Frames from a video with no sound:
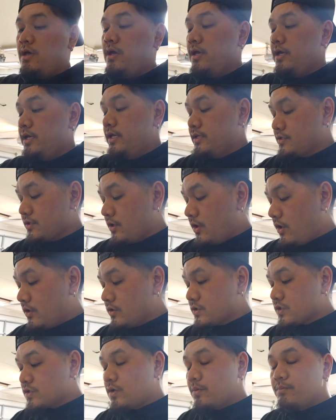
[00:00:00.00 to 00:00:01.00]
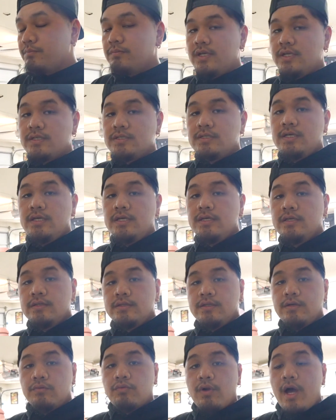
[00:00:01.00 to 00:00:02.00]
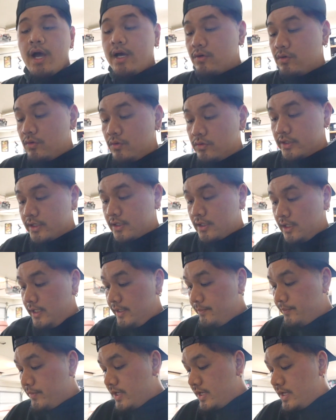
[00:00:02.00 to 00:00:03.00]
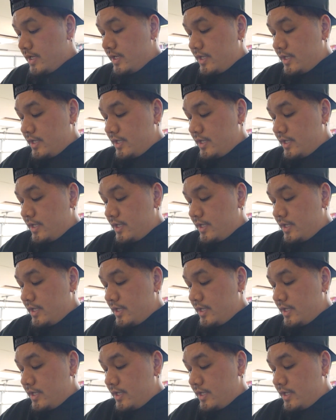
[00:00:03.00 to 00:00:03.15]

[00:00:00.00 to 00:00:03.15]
It's also missing the rod holder clip